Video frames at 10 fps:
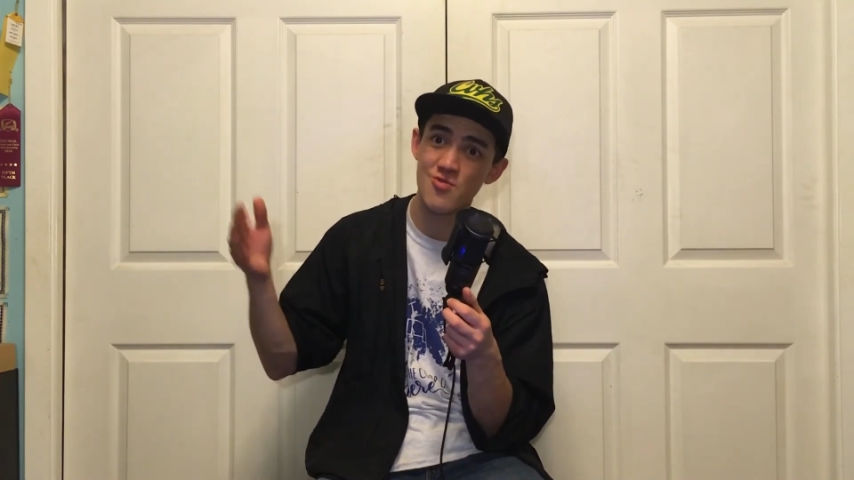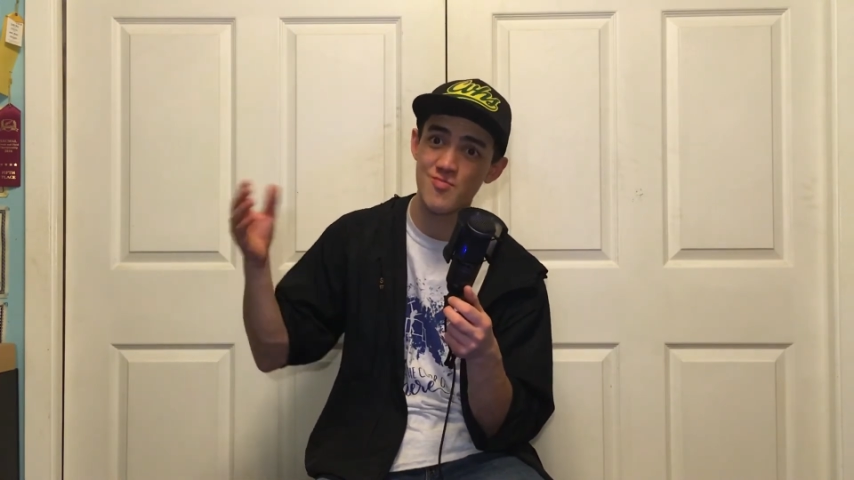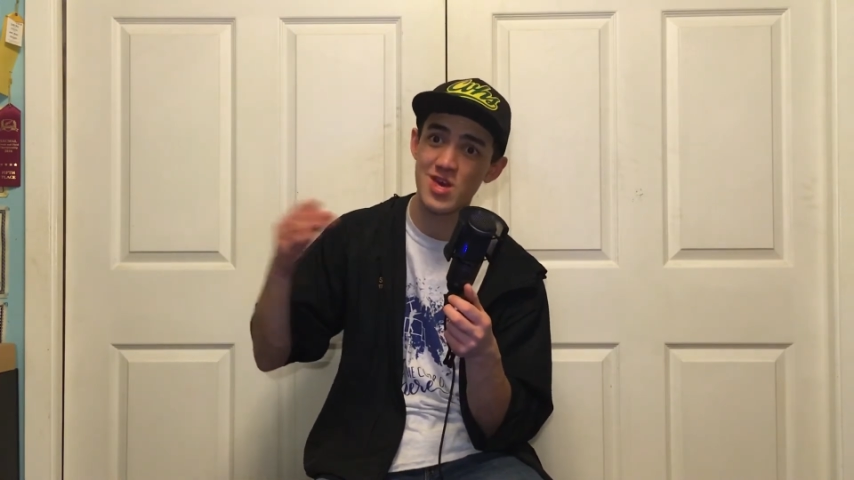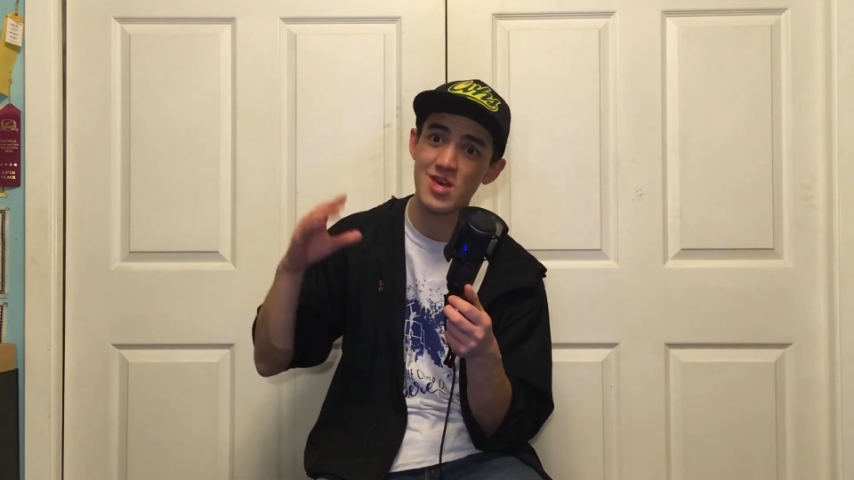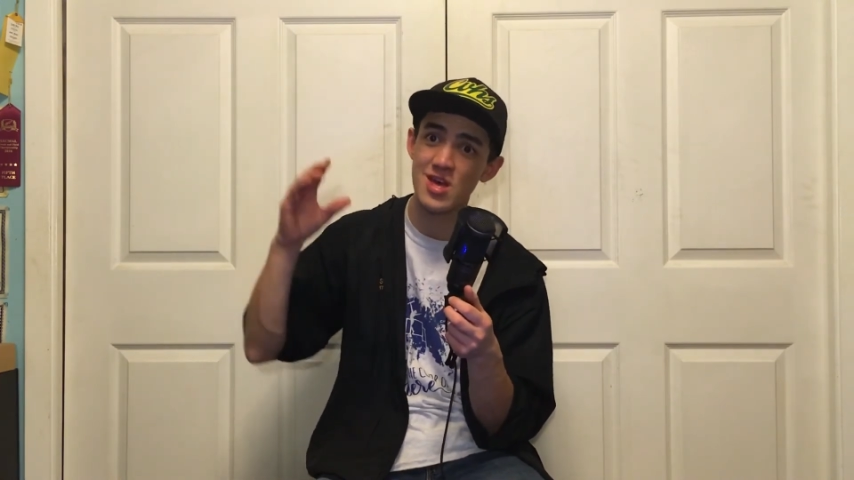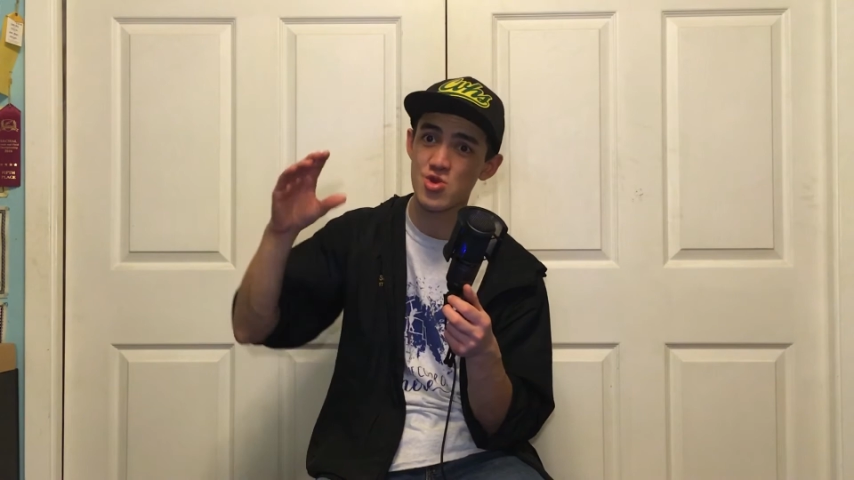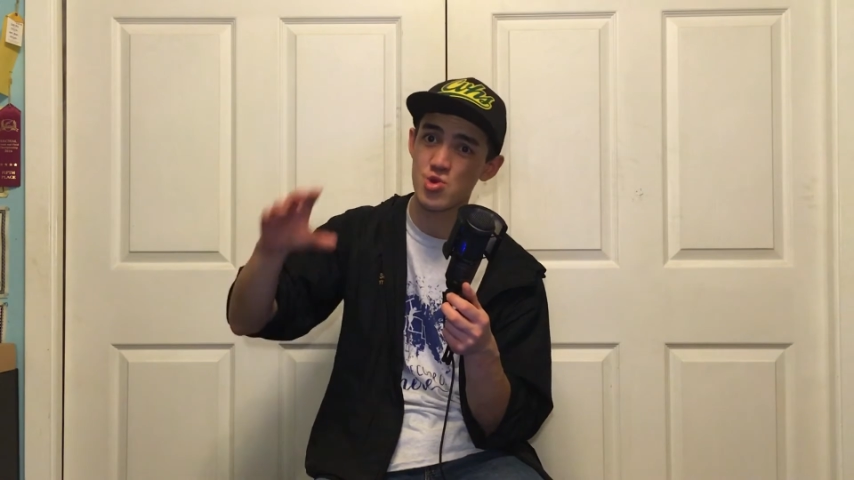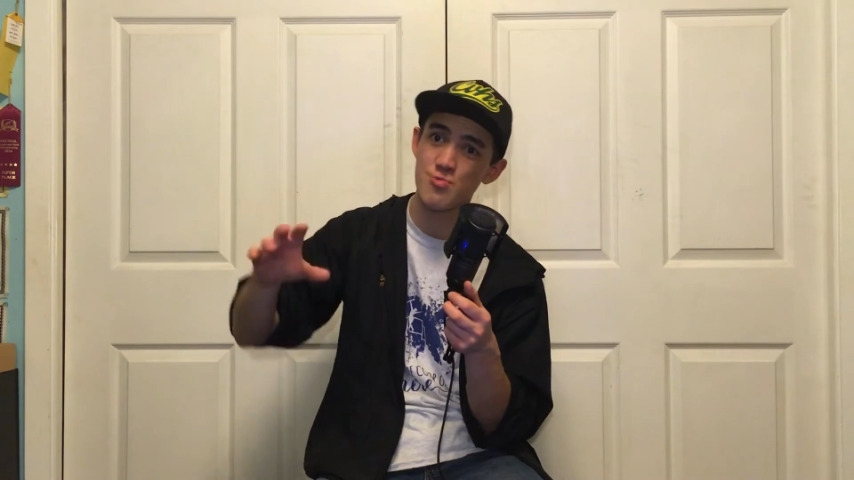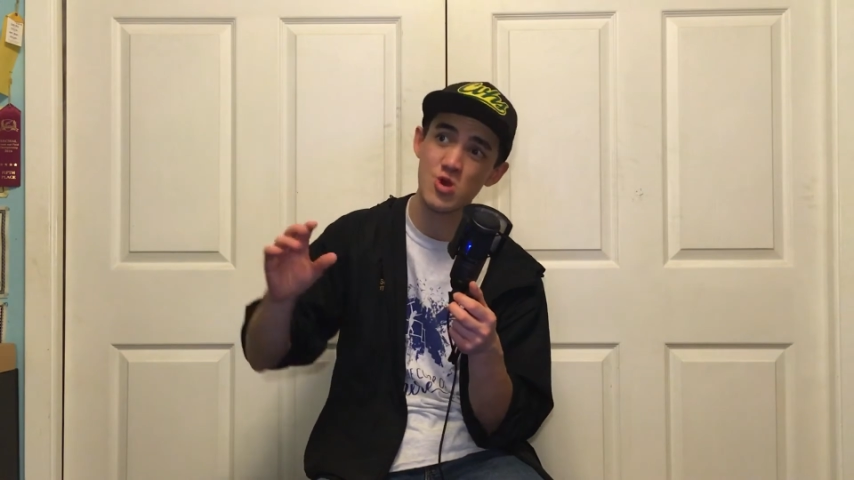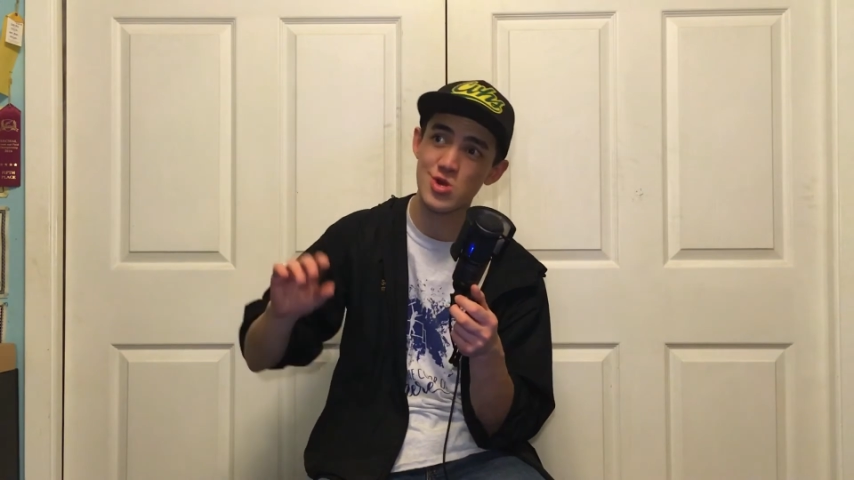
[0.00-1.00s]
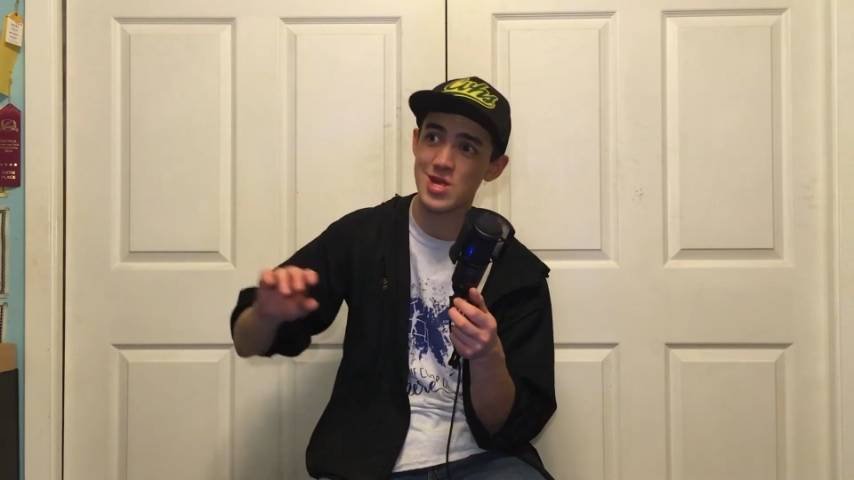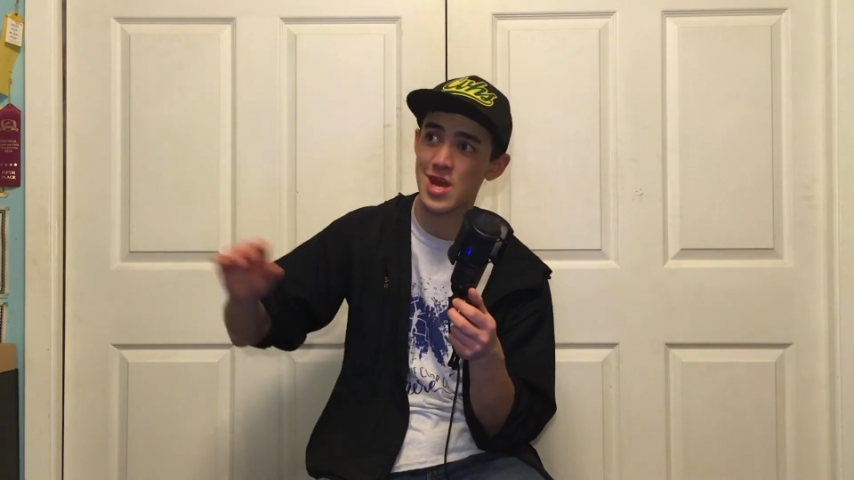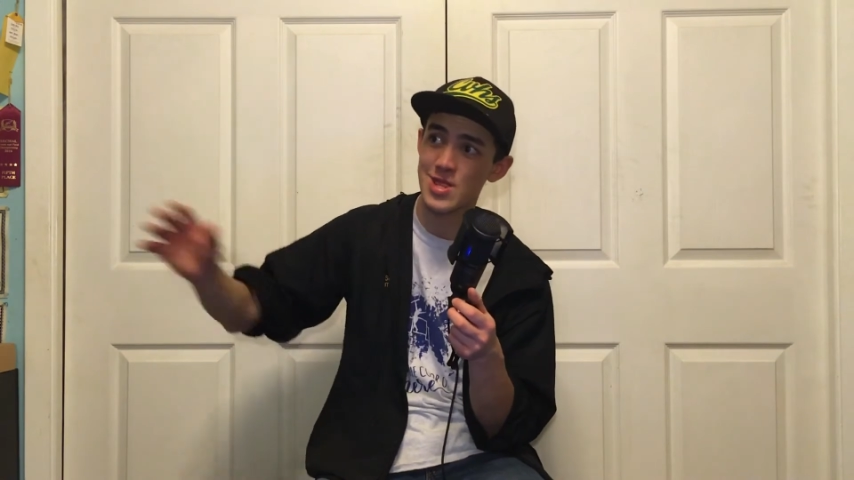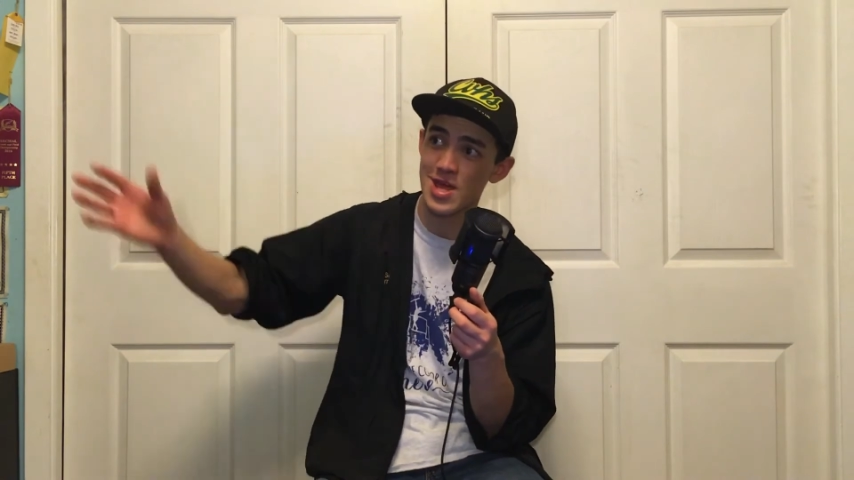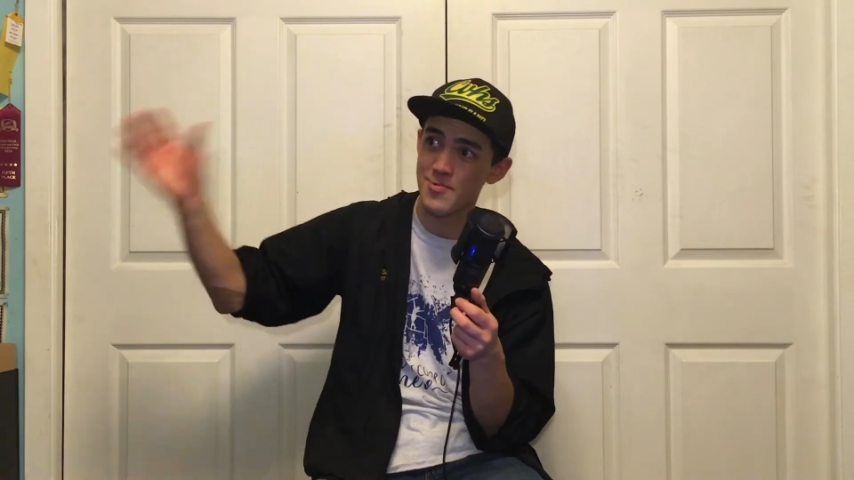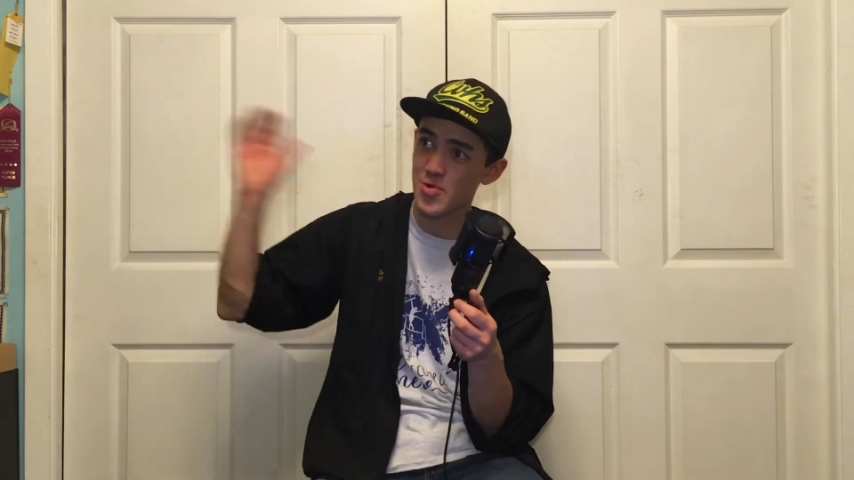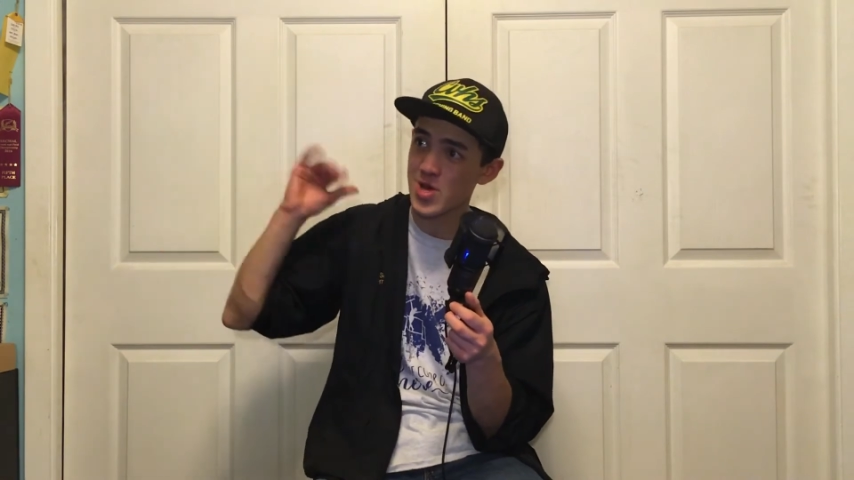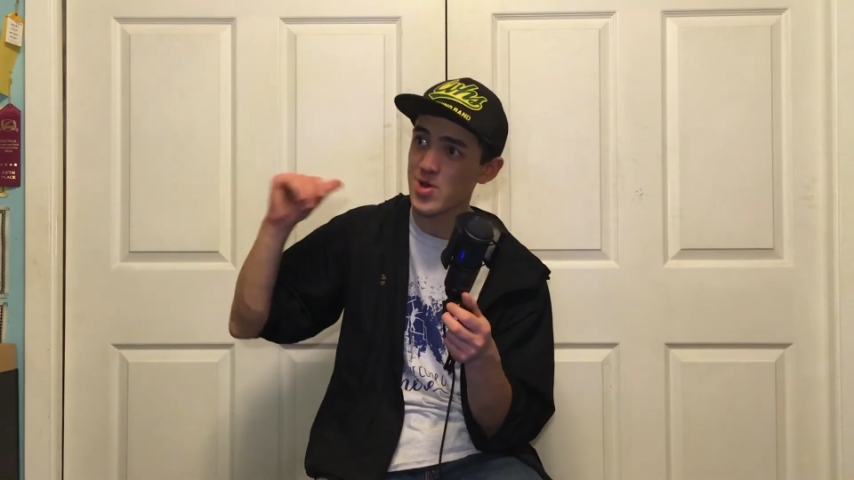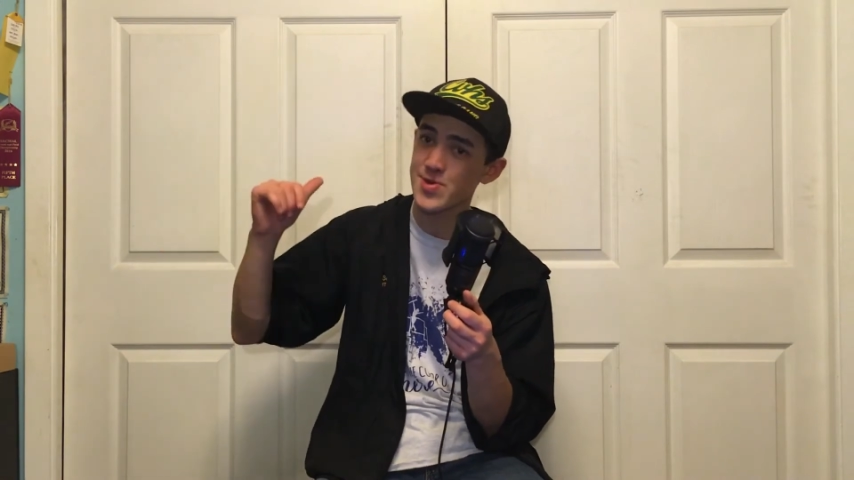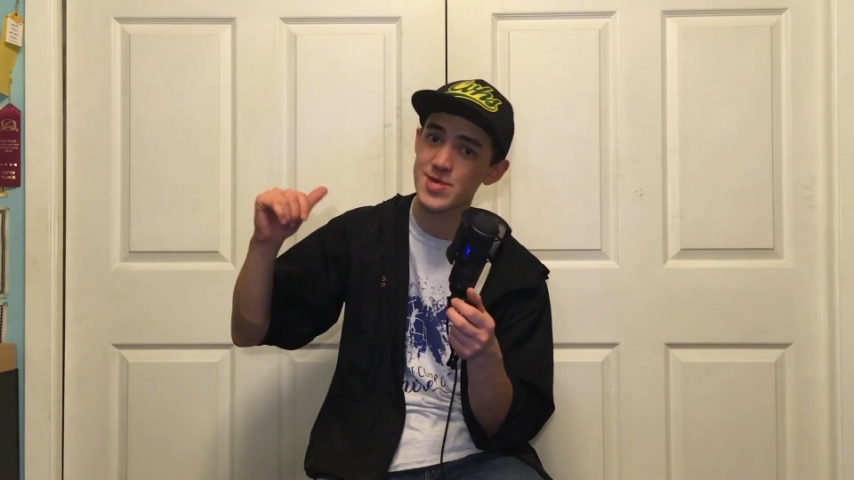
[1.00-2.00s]
where Pit enters first, and then
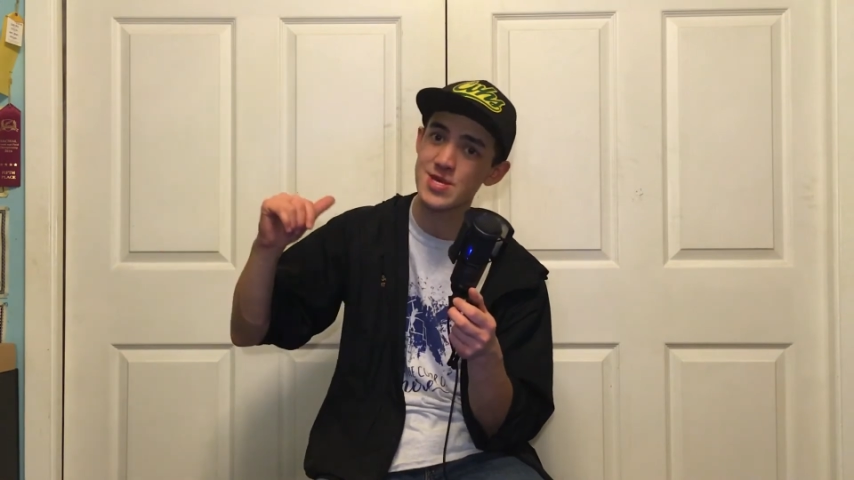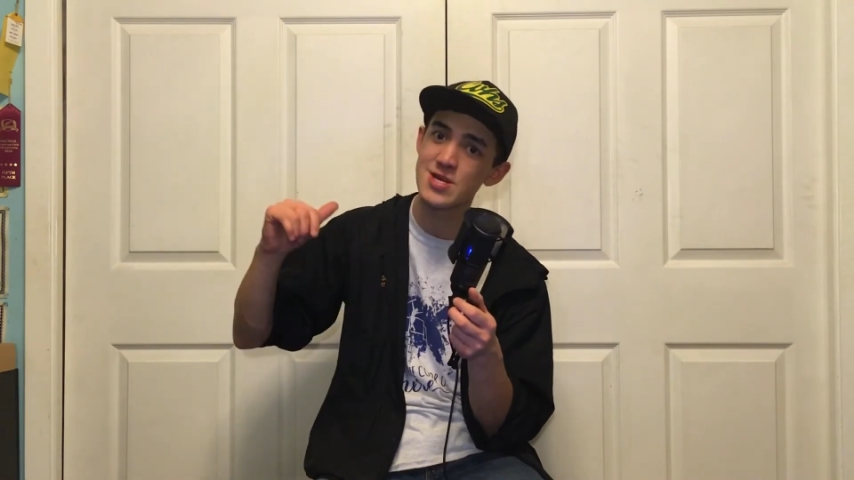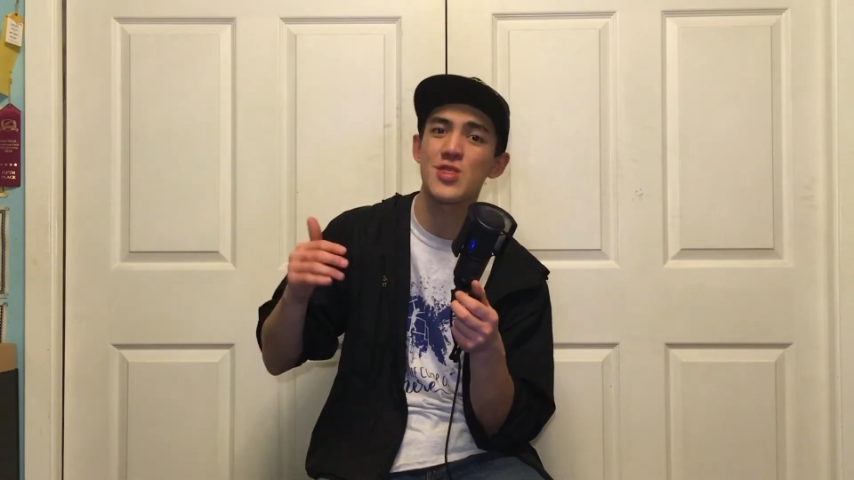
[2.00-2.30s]
everyone else.